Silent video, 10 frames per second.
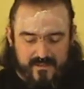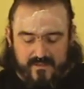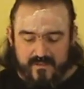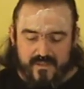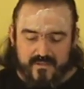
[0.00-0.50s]

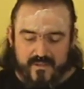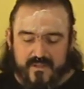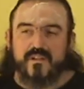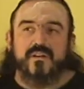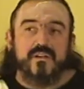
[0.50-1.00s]
So I go
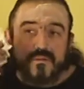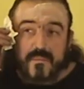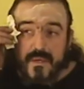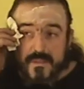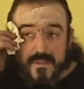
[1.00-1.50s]
along all the
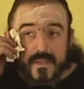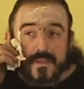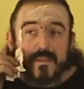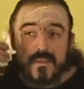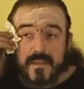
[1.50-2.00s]
bare skin,